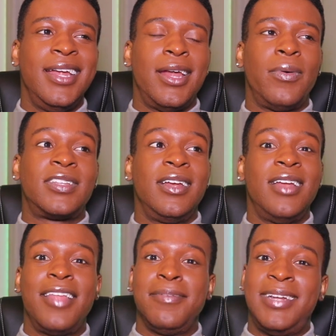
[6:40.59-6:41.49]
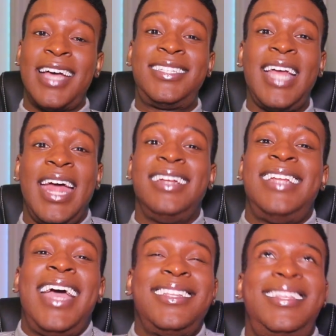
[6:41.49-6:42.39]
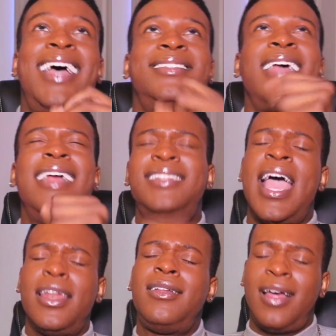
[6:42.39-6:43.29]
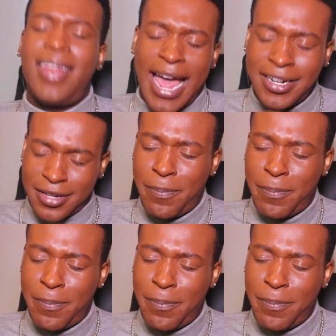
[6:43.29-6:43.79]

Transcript: There was another, they said, they said Santana looked like the